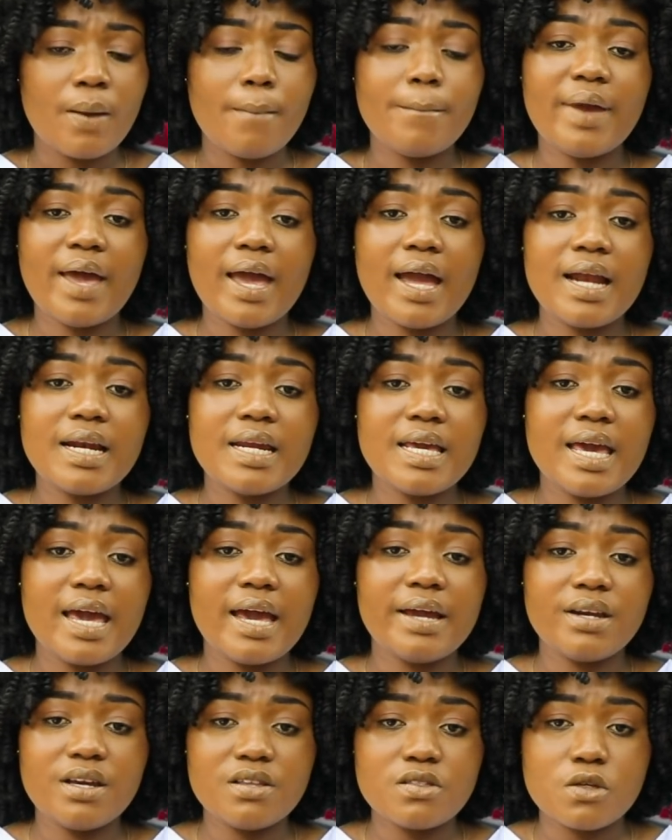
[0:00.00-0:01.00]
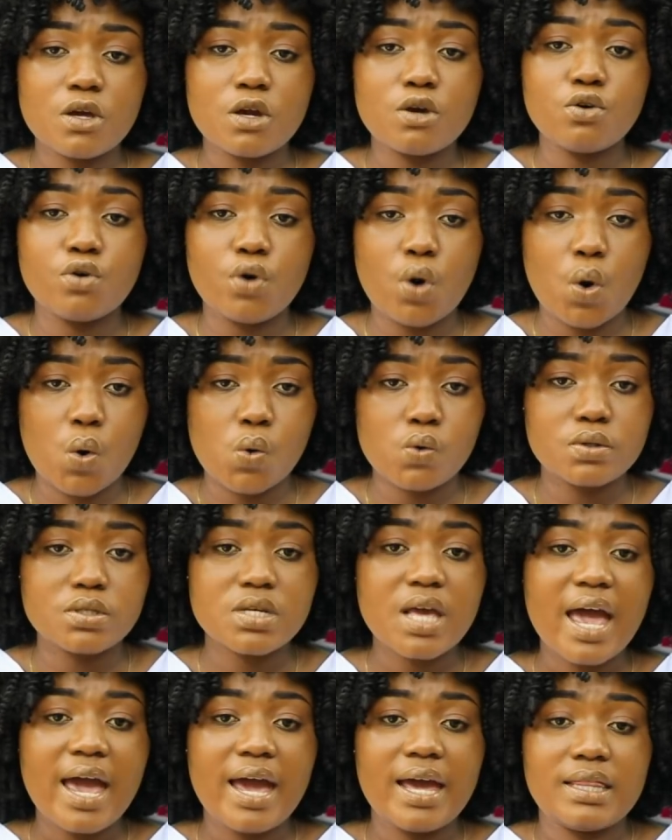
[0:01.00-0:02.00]
Barely anything
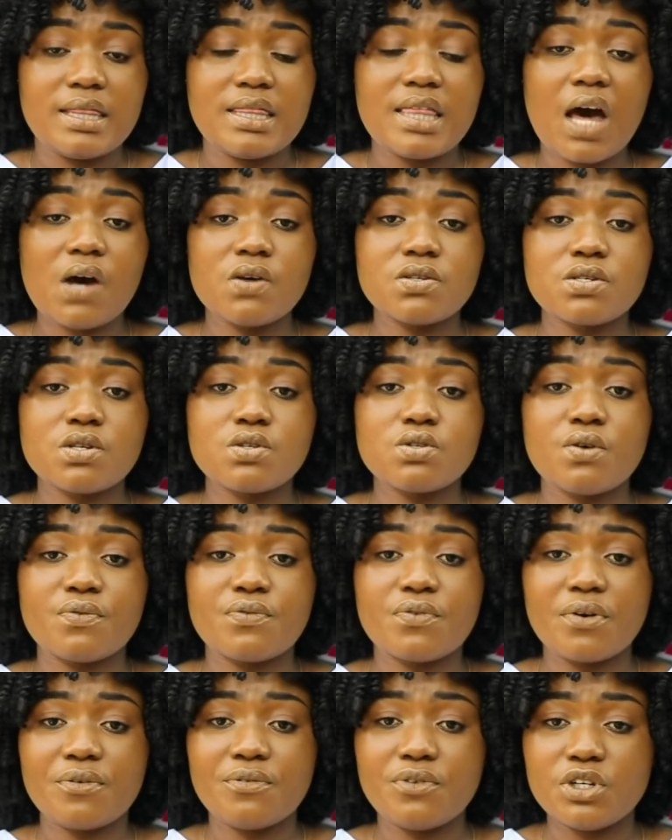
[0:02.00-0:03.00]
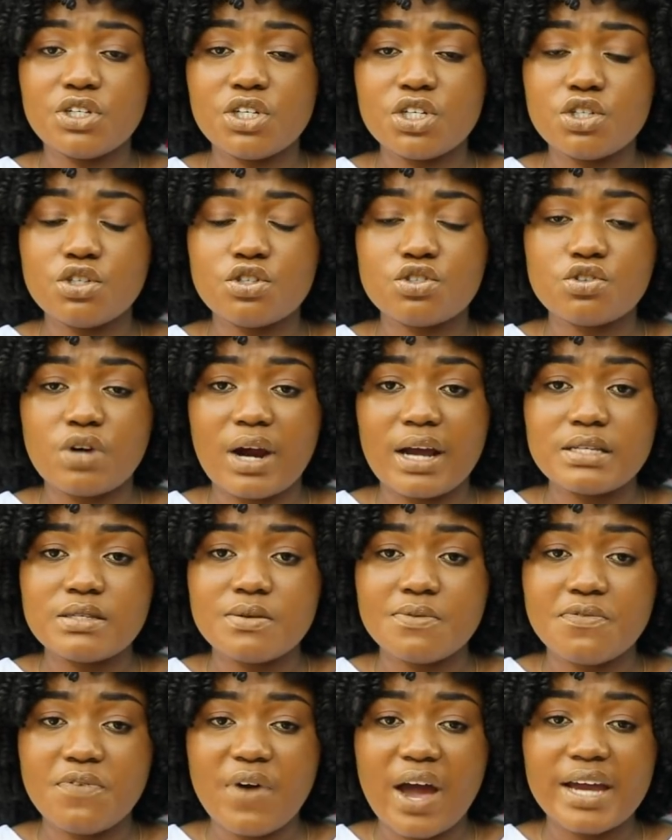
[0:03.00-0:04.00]
grows, and thousands of refugees try
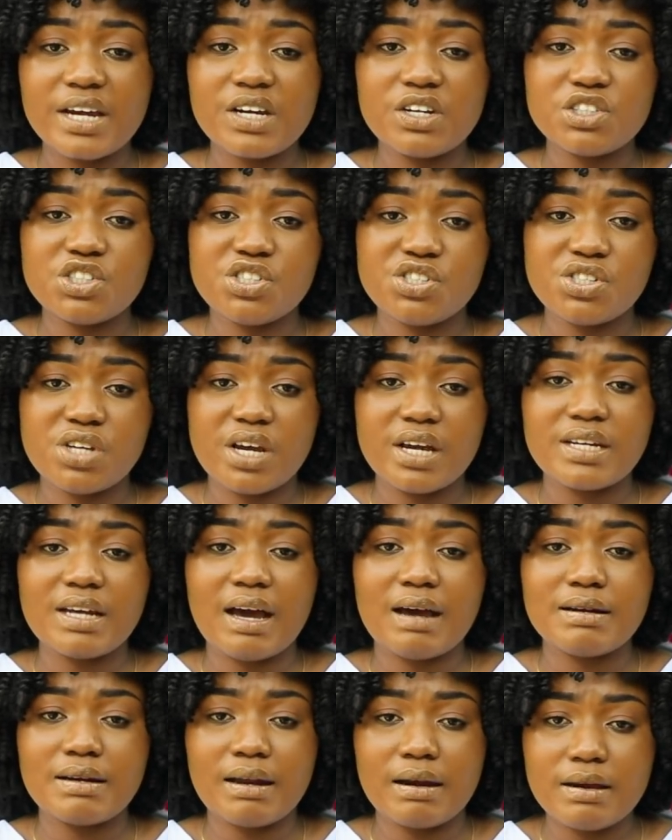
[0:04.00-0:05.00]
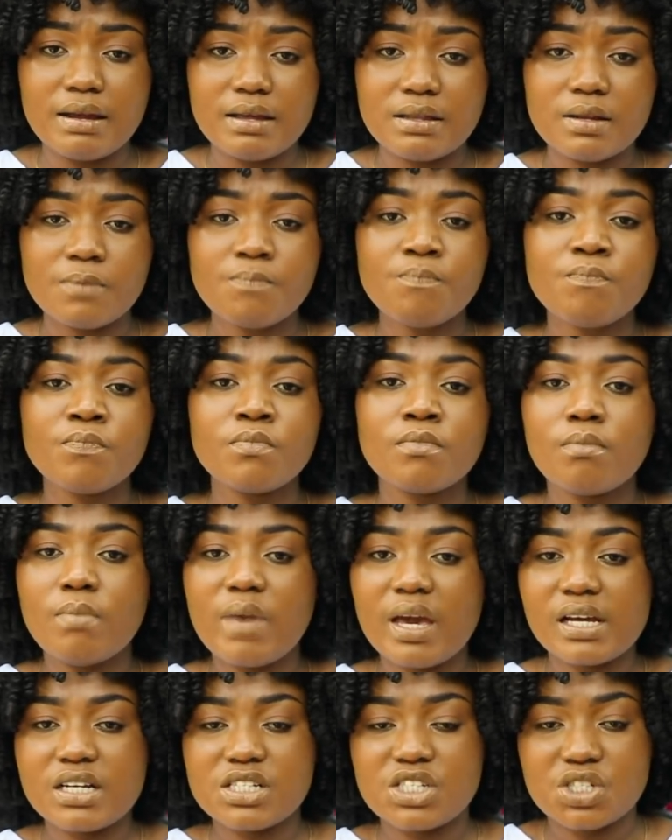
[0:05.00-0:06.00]
to find shade underneath
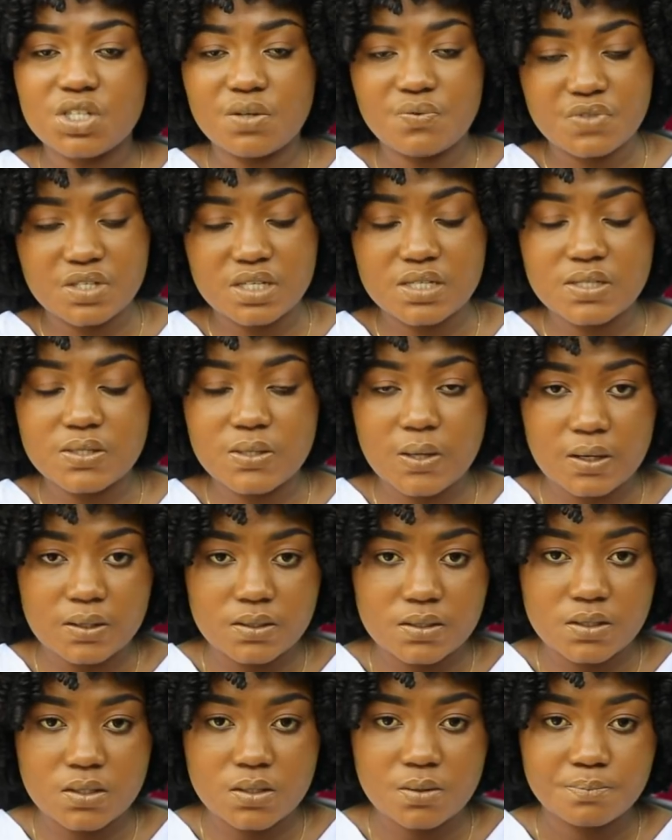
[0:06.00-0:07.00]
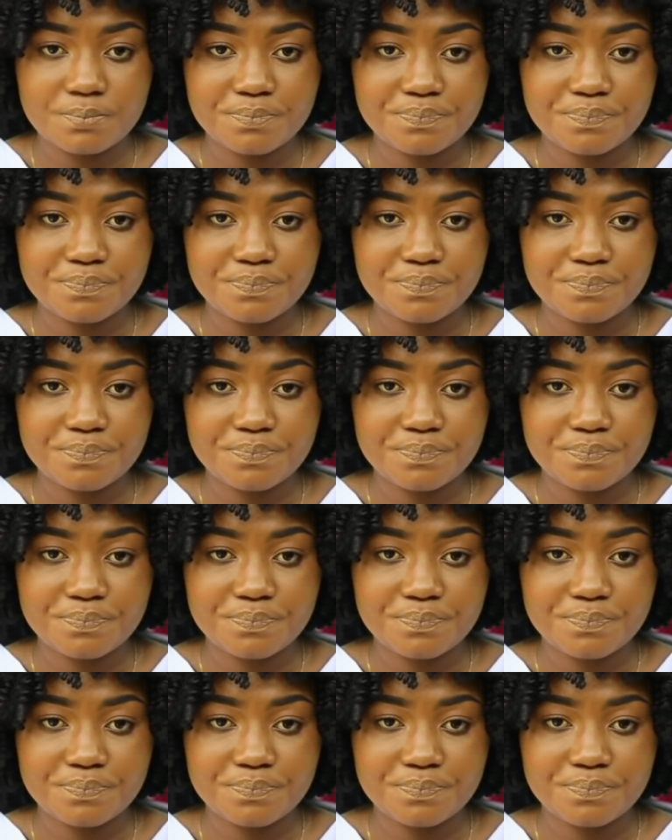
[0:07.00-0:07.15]
makeshift tents.